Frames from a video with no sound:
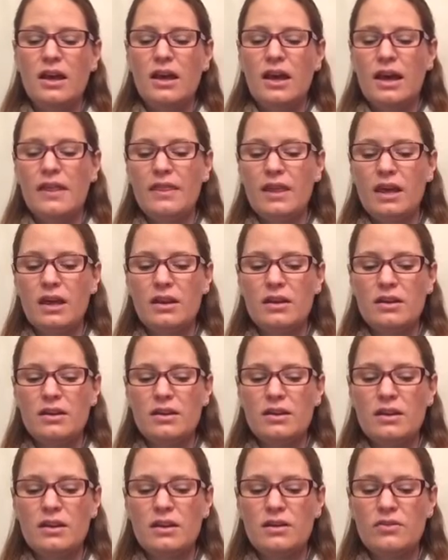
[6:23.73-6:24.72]
And then
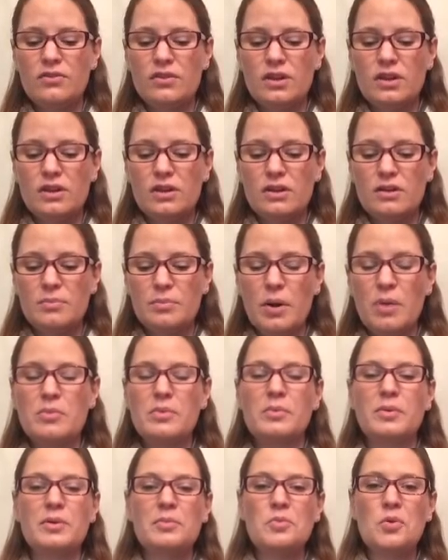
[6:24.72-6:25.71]
even
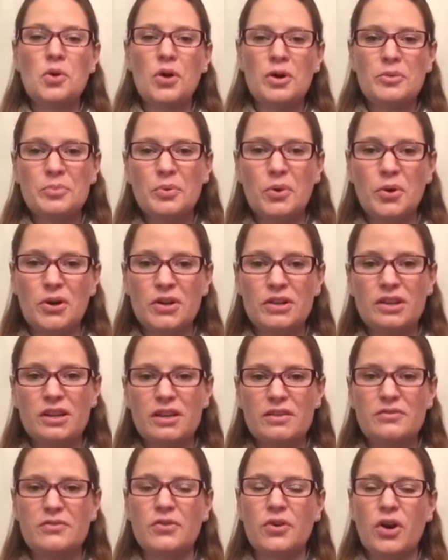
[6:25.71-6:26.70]
probably more
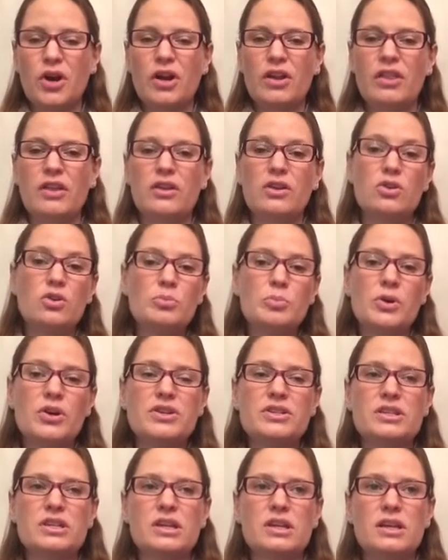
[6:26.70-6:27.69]
importantly for the new
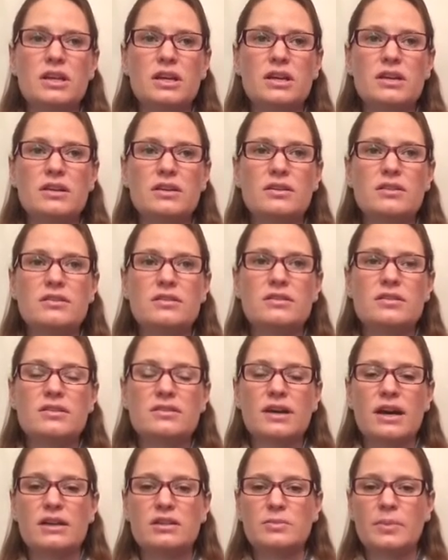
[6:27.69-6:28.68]
person is
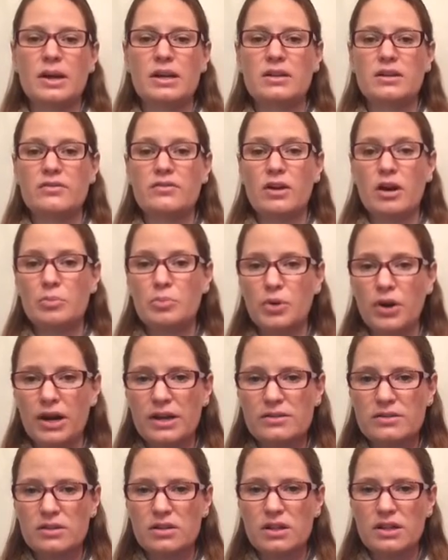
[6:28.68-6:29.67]
this aspect of
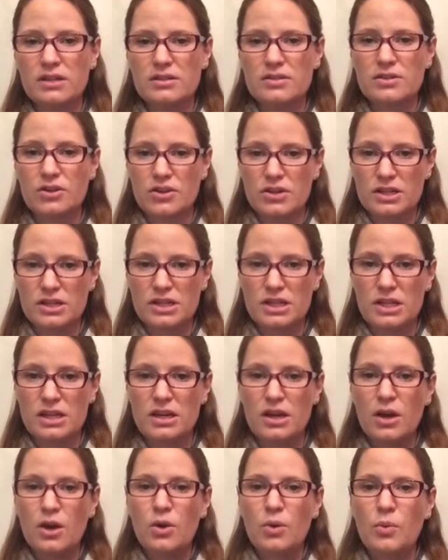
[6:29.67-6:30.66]
appraisal
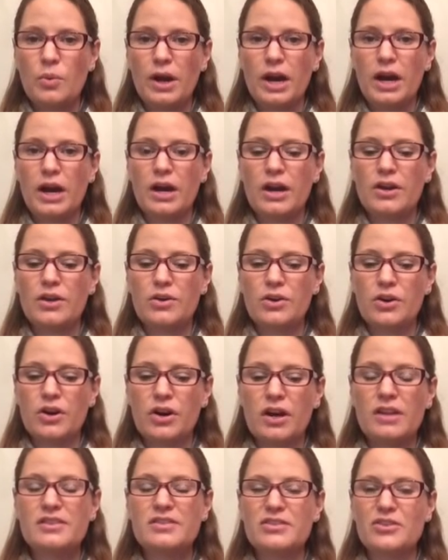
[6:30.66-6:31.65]
uncertainty, where you're
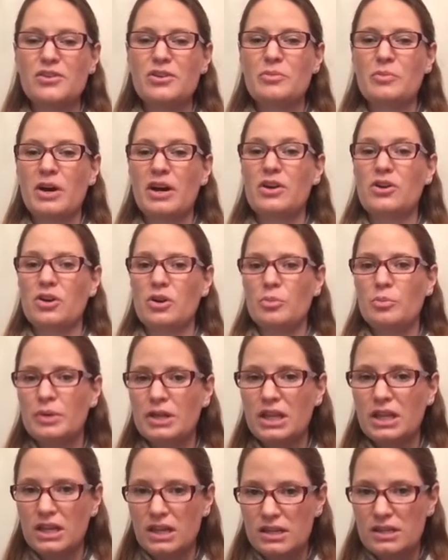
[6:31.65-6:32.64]
uncertain about your
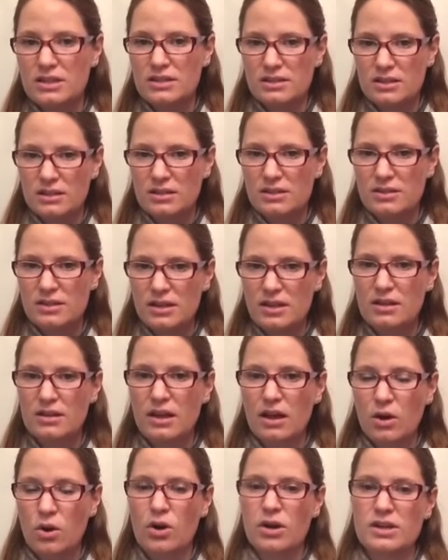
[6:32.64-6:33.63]
ability to succeed in
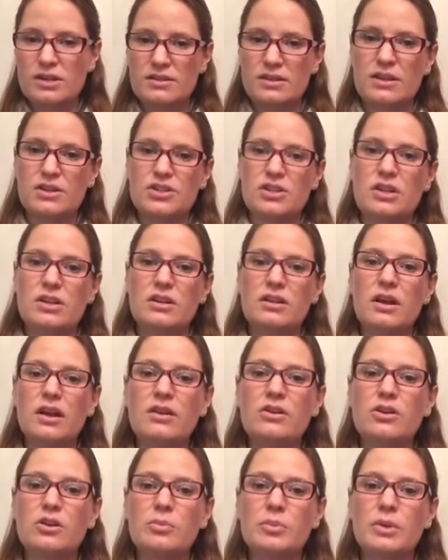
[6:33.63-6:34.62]
that organization
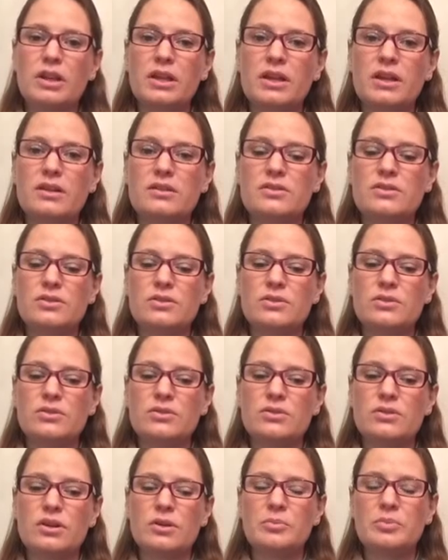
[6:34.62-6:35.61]
and your ability
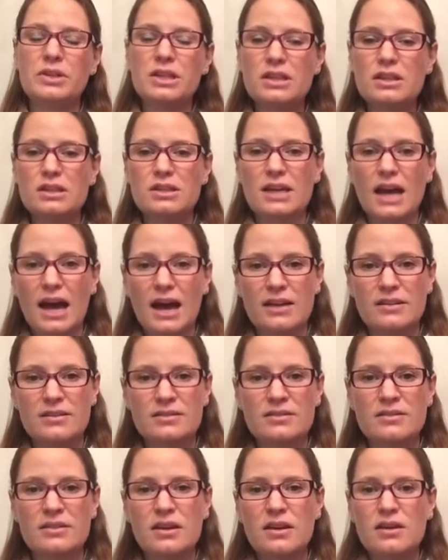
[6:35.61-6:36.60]
to complete the
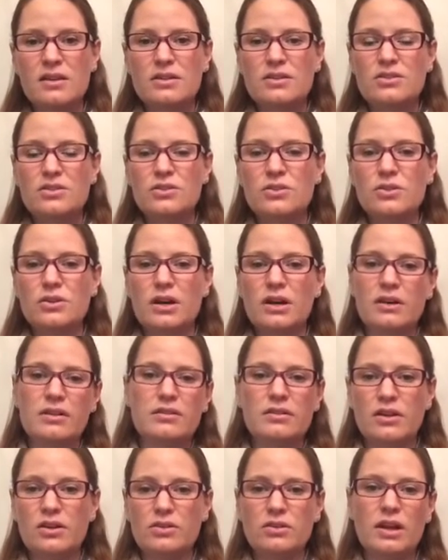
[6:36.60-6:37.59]
tasks to
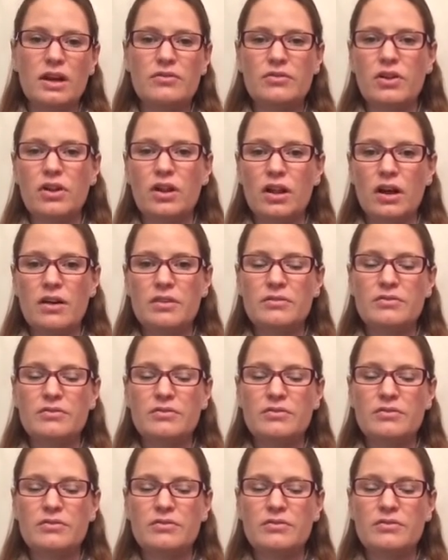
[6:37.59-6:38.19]
a level